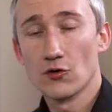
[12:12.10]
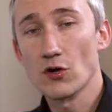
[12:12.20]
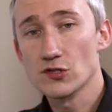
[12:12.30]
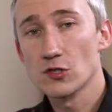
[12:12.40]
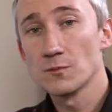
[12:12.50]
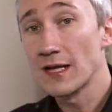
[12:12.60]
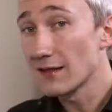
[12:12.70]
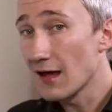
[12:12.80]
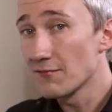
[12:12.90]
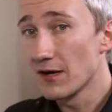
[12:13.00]

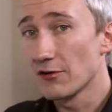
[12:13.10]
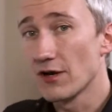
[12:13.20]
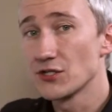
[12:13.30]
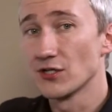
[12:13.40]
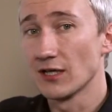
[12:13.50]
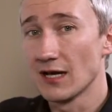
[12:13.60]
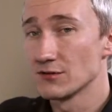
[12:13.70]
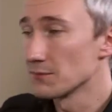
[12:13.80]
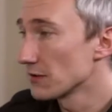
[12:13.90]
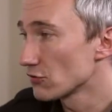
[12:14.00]
Cross-subnet live migration
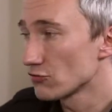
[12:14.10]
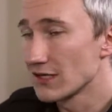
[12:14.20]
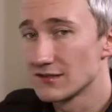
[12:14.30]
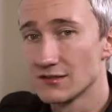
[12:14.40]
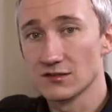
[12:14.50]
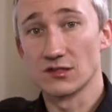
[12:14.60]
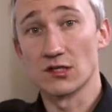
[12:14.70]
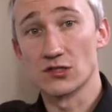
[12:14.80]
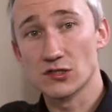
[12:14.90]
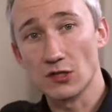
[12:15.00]
allows administrators to
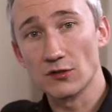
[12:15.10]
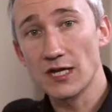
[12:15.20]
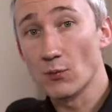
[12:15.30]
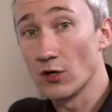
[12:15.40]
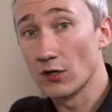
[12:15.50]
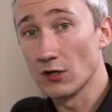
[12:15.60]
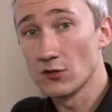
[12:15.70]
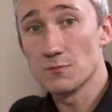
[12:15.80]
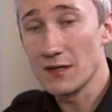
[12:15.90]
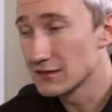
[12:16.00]
consolidate
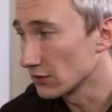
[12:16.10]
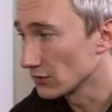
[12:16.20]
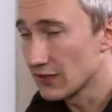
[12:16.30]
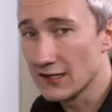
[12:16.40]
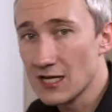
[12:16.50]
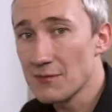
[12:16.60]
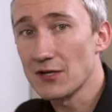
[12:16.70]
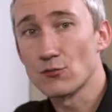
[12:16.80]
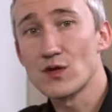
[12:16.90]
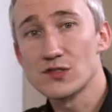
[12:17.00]
workloads based on
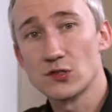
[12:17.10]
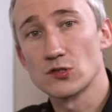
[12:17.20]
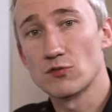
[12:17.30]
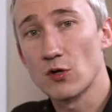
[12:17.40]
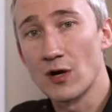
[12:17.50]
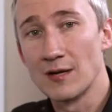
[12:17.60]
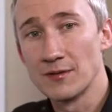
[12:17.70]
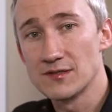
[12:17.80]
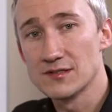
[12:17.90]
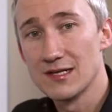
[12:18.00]
dynamic resource
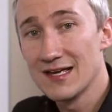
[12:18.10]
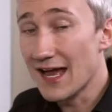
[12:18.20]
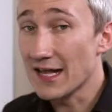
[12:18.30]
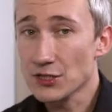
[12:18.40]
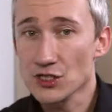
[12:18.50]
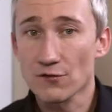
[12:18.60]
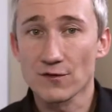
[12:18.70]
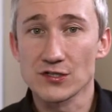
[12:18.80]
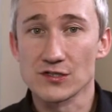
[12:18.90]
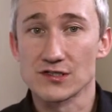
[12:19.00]
requirements, energy
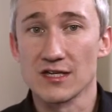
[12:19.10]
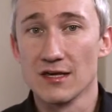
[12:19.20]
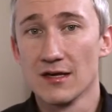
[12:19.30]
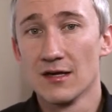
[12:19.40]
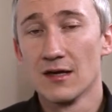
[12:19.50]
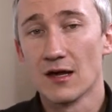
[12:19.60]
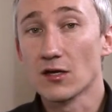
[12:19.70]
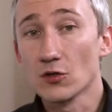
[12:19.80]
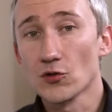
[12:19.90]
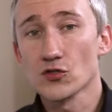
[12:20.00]
efficiency,
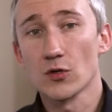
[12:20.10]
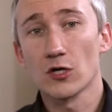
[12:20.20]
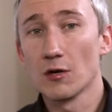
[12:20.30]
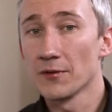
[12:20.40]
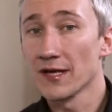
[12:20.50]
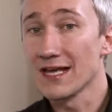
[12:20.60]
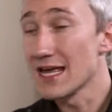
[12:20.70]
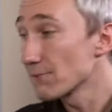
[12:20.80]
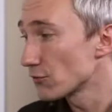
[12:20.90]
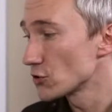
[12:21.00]
and can also accommodate
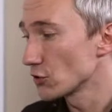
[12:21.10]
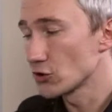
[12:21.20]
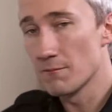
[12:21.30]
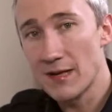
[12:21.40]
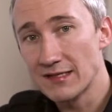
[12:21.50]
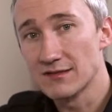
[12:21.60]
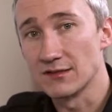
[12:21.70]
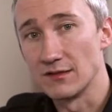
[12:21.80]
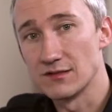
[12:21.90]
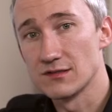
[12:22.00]
infrastructure
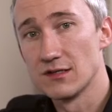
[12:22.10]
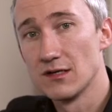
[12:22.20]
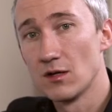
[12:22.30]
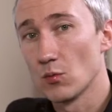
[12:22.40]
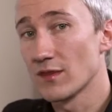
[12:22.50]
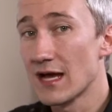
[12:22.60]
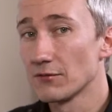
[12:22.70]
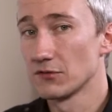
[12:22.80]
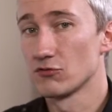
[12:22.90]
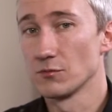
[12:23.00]
maintenance
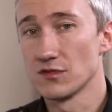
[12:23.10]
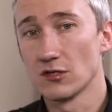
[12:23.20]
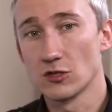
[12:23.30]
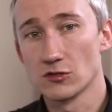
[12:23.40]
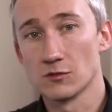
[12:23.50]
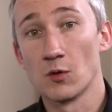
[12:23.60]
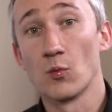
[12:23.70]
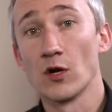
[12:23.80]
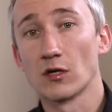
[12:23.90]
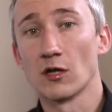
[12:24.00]
without disrupting customer
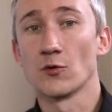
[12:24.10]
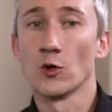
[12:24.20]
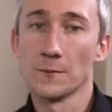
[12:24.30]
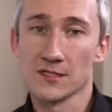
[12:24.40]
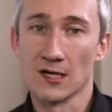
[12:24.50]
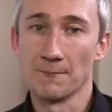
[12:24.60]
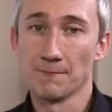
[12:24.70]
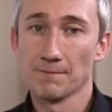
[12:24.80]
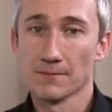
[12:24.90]
workload uptime.